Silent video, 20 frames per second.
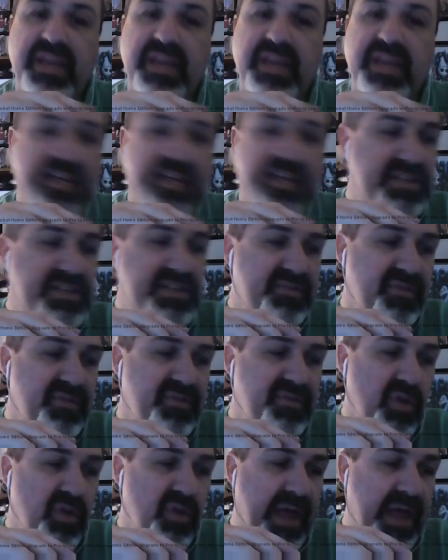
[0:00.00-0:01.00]
That takes a
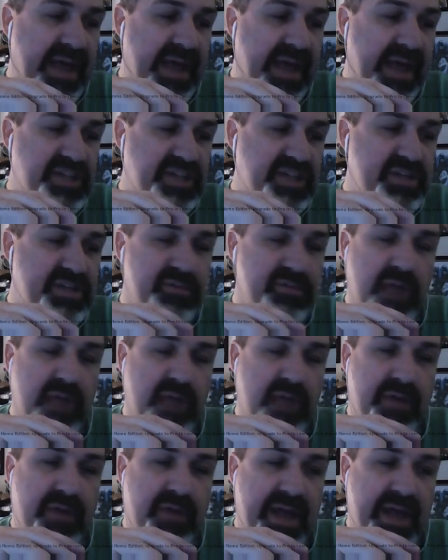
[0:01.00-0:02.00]
full action,
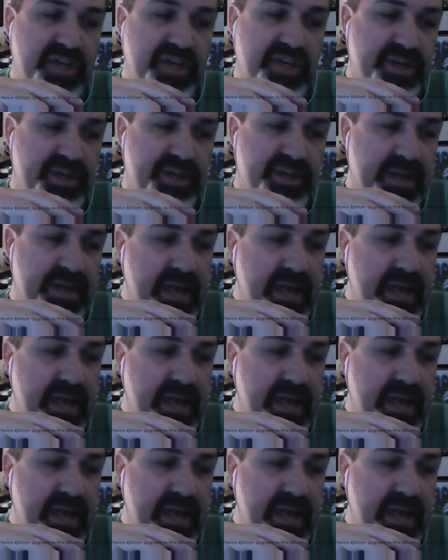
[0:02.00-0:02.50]
round action.